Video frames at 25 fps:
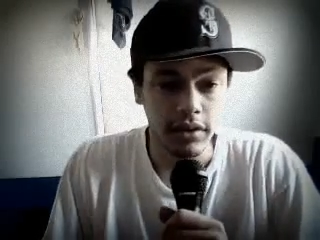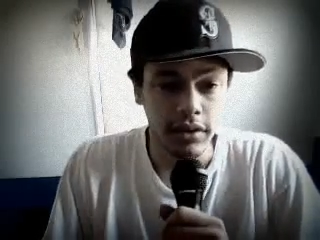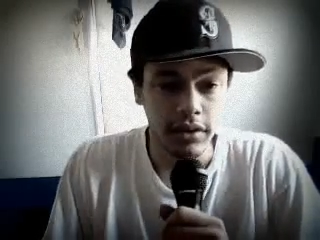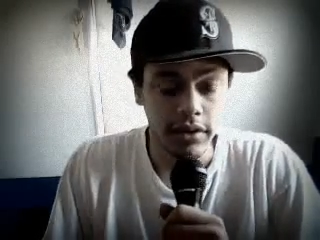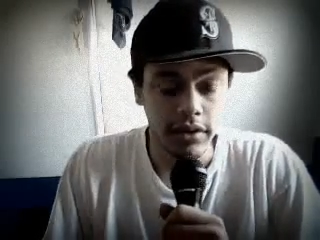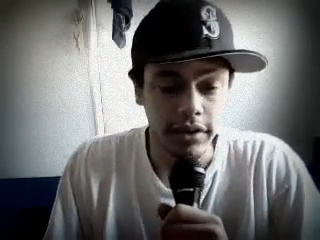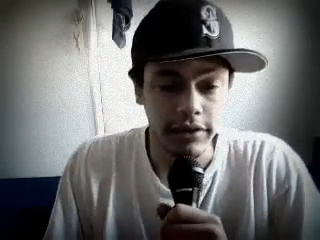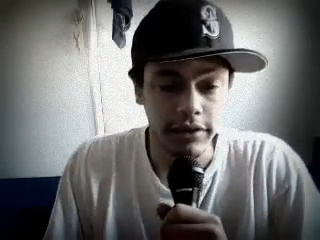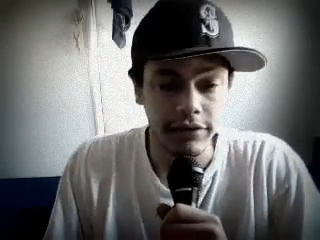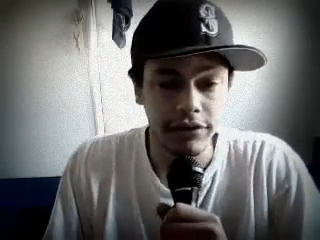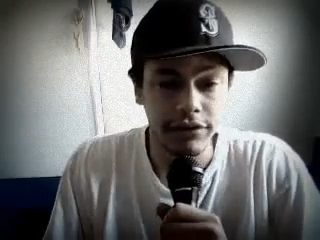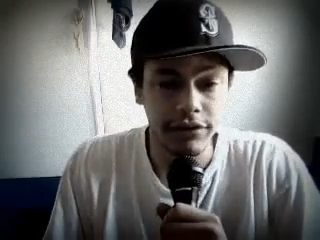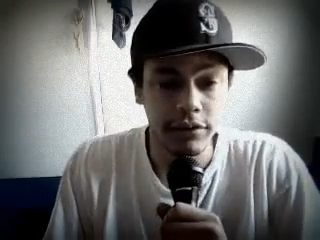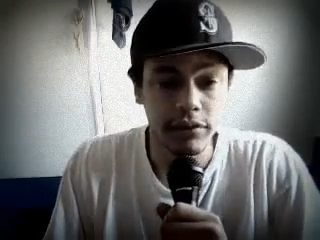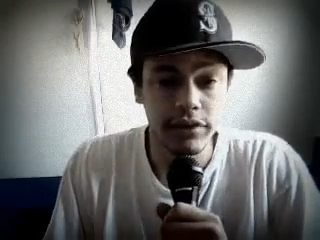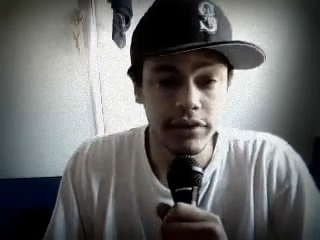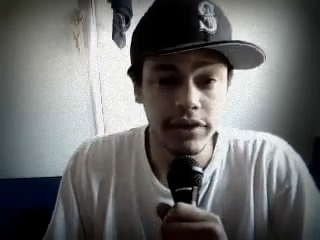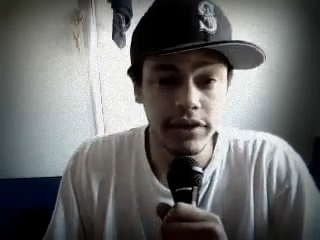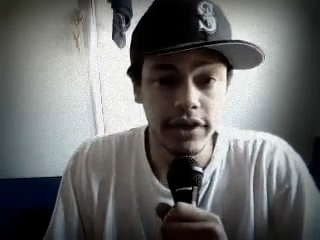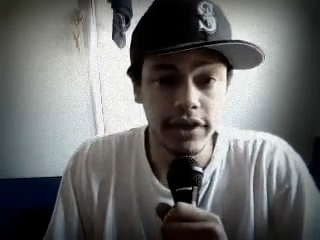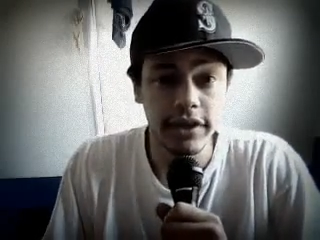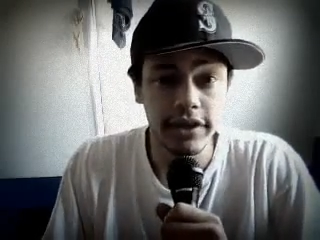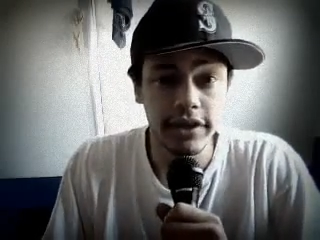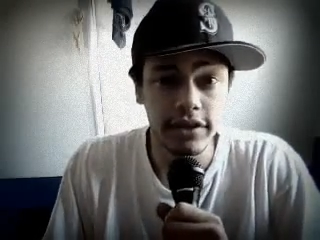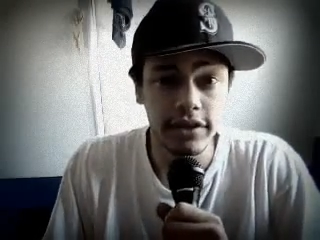Okay, a few
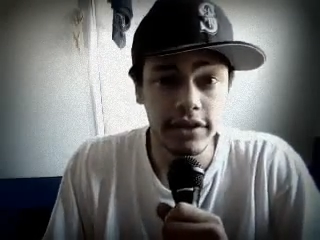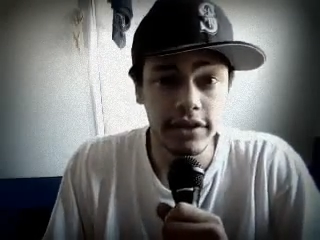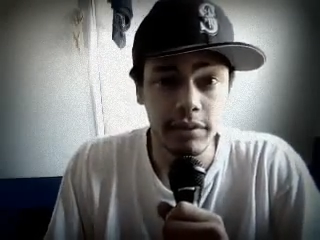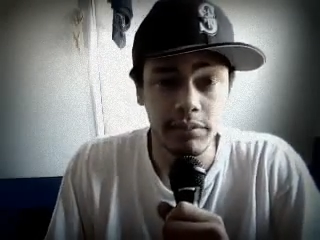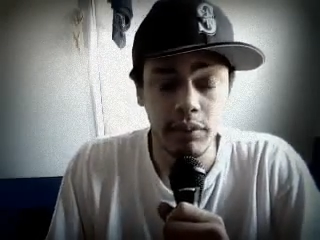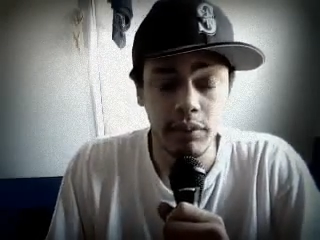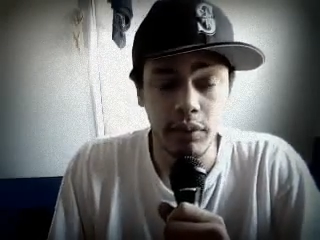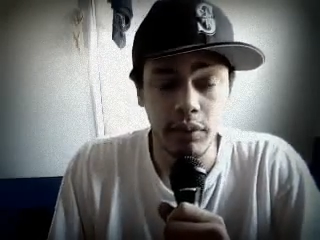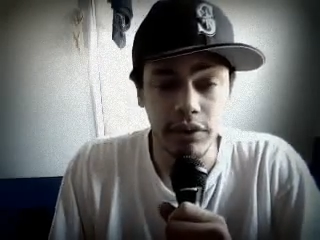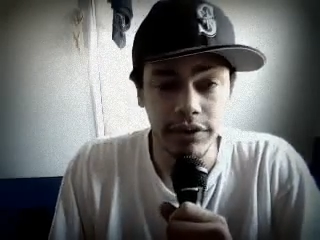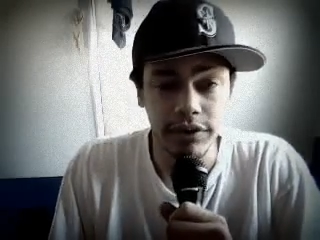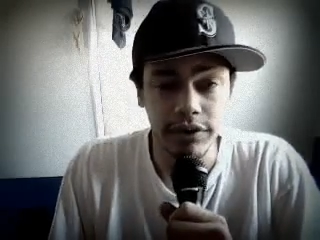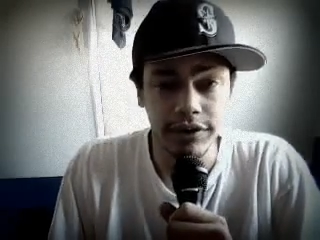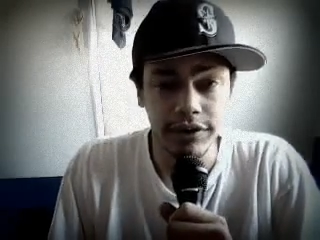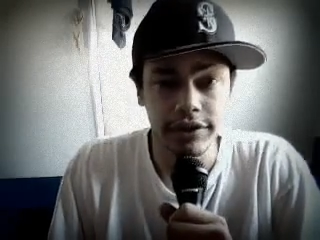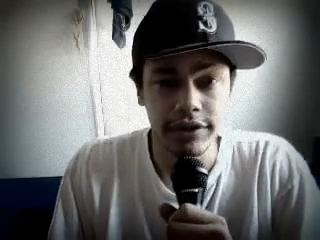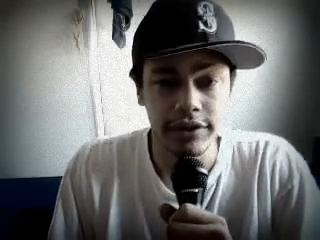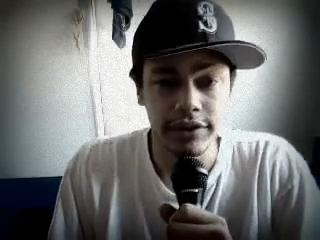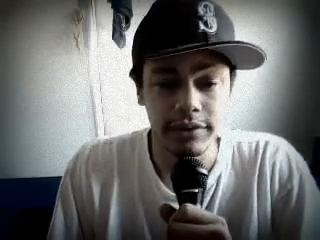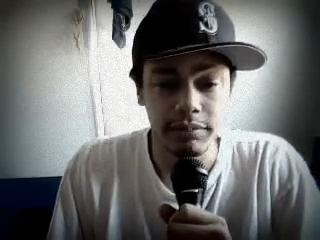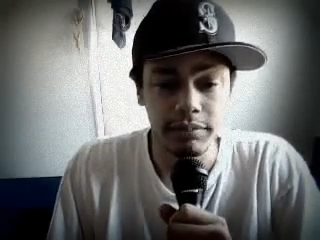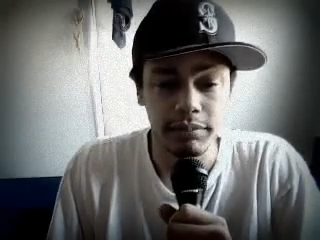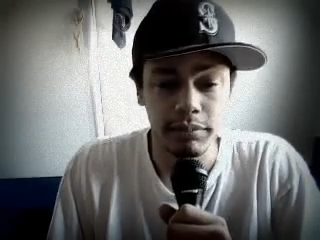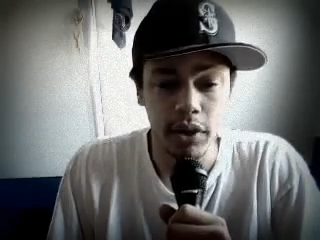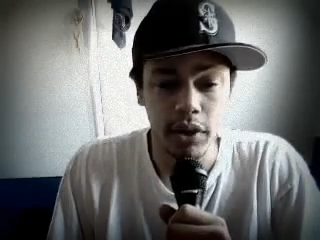deities are
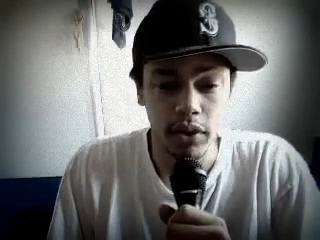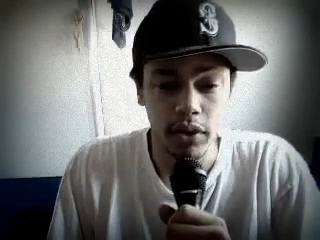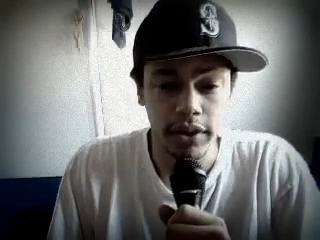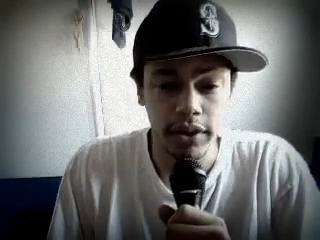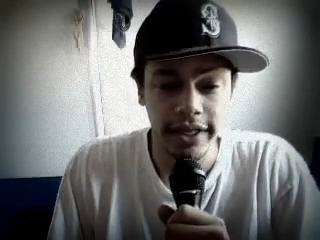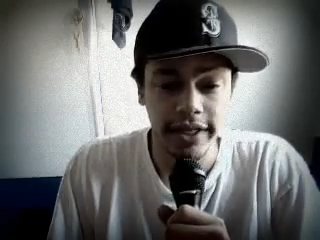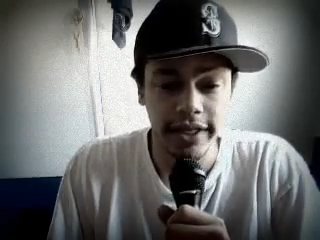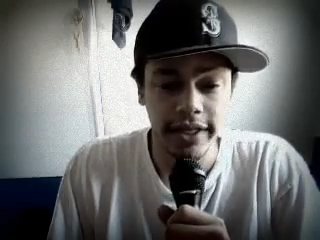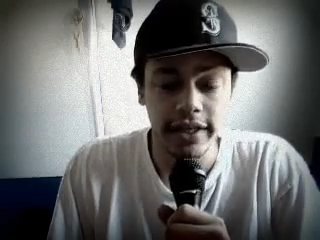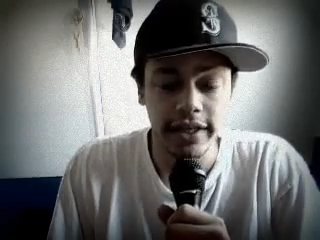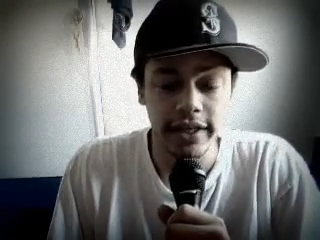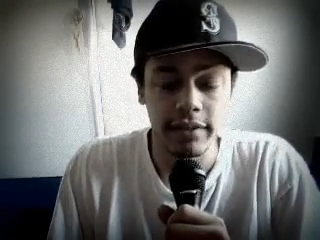important, Molech